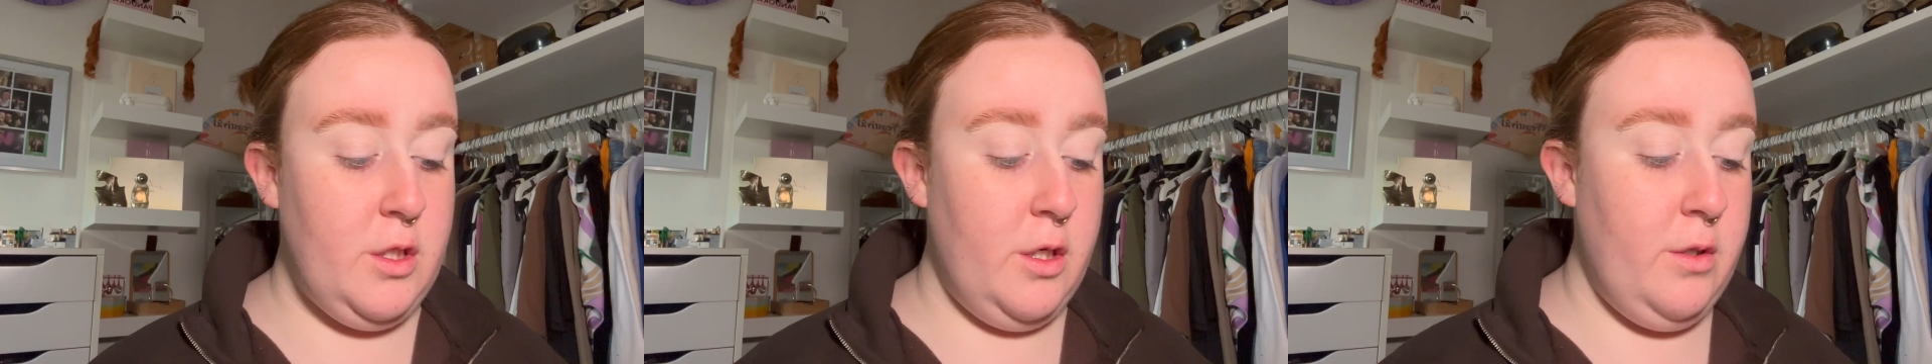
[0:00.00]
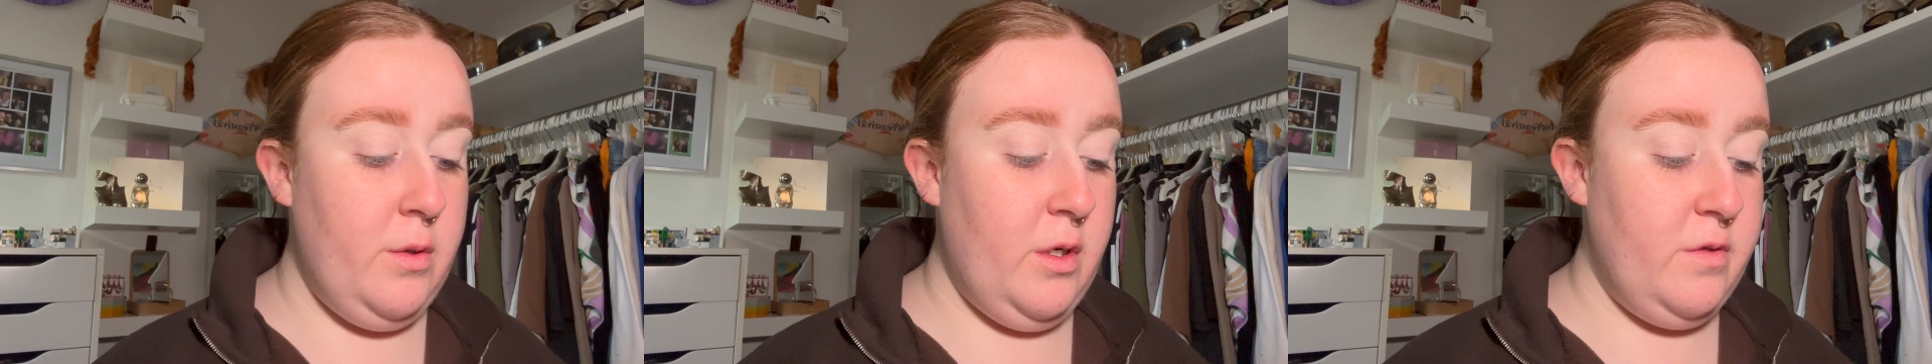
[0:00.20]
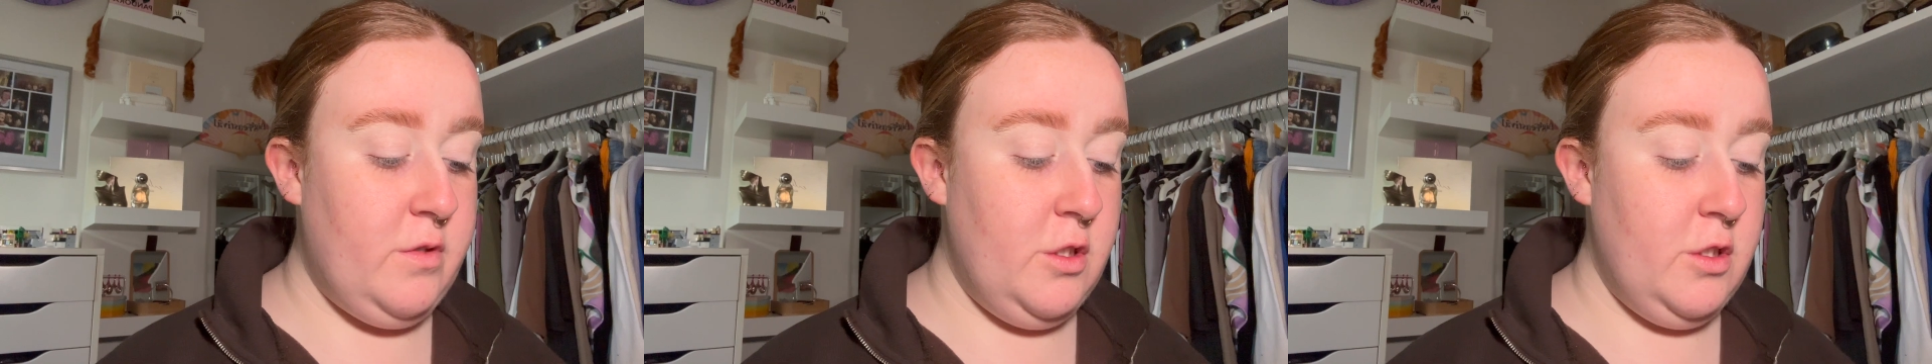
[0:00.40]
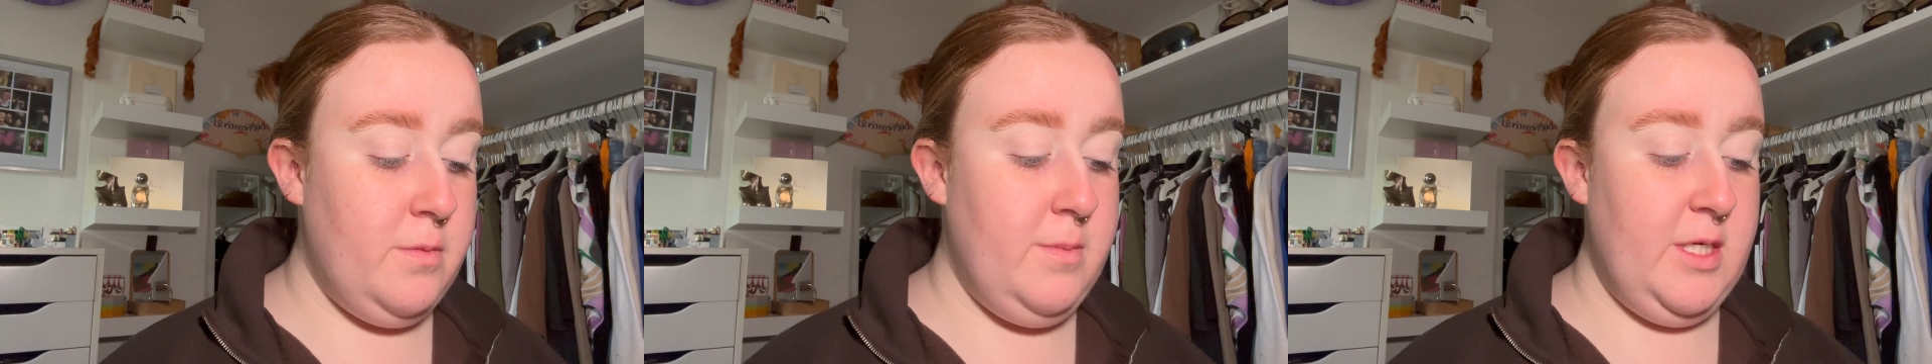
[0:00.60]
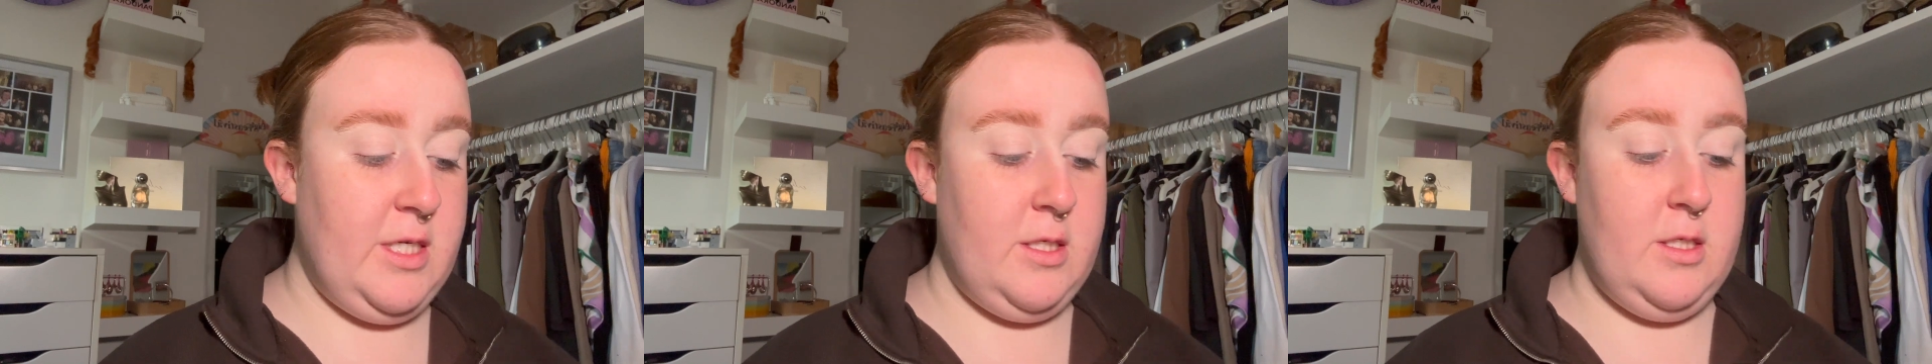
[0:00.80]
So I just
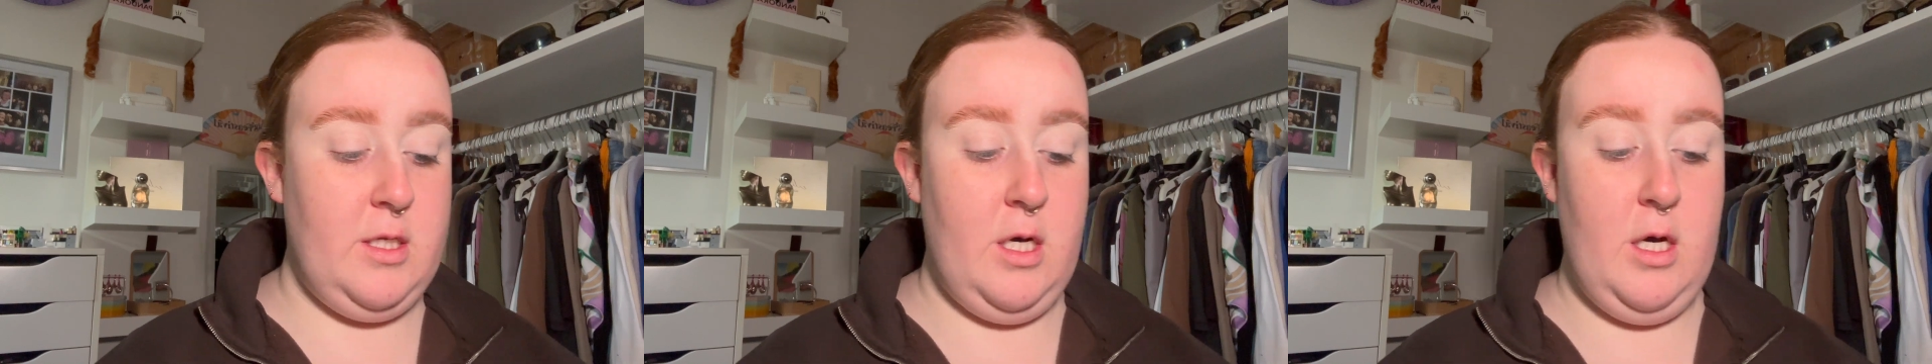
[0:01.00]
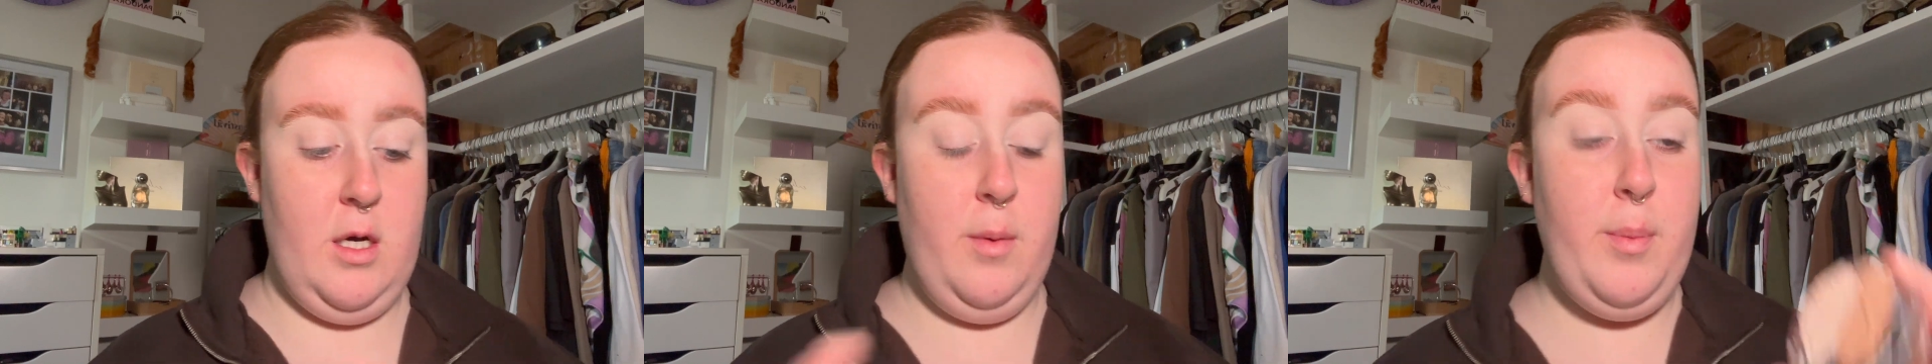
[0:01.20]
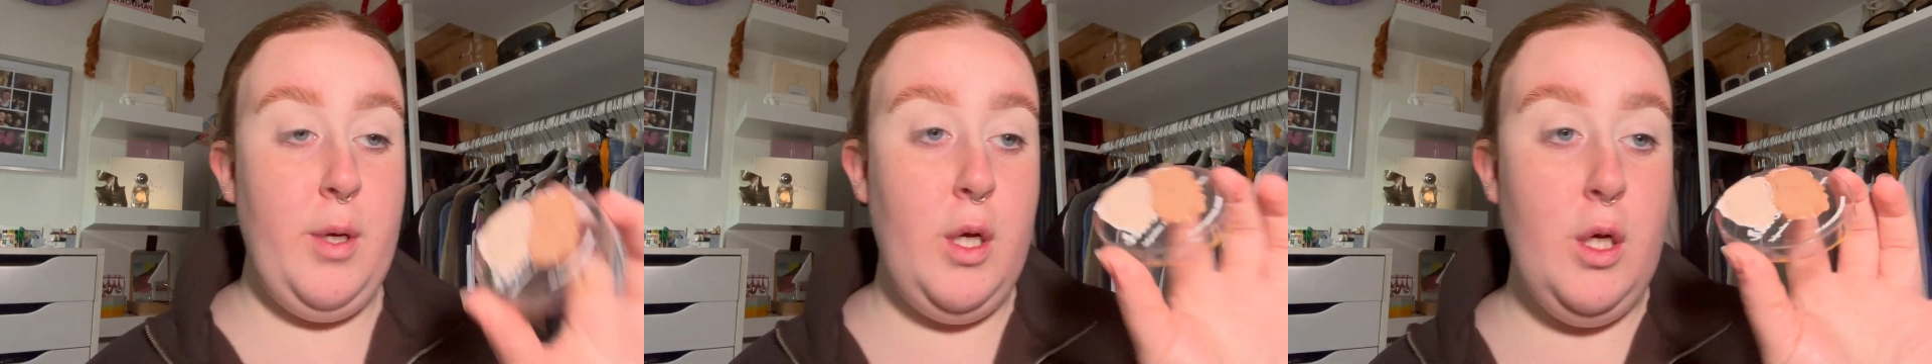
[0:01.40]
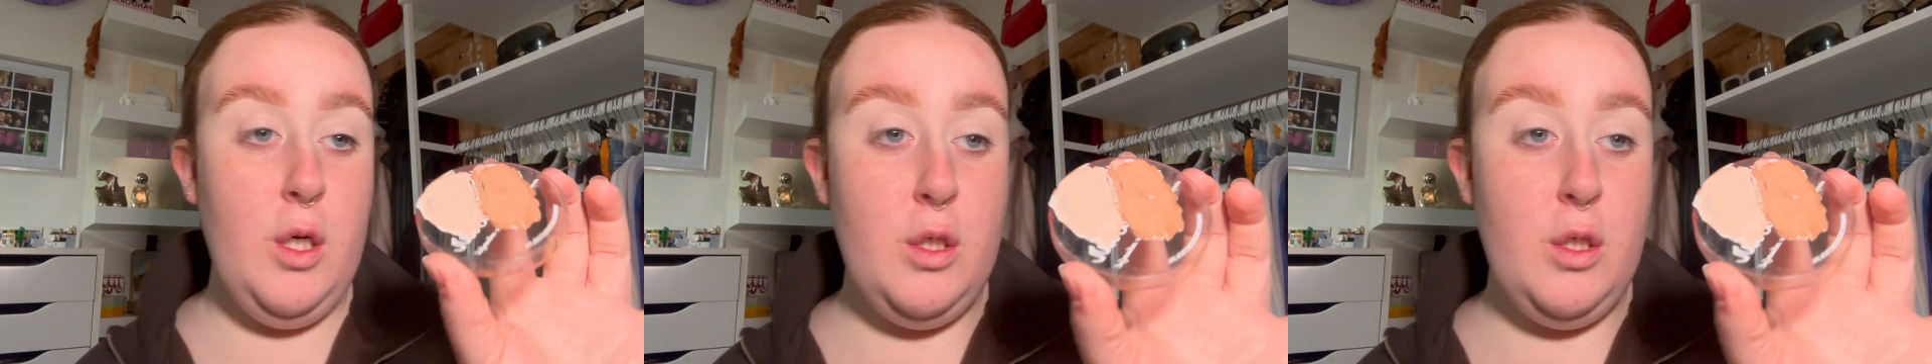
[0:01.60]
mixed up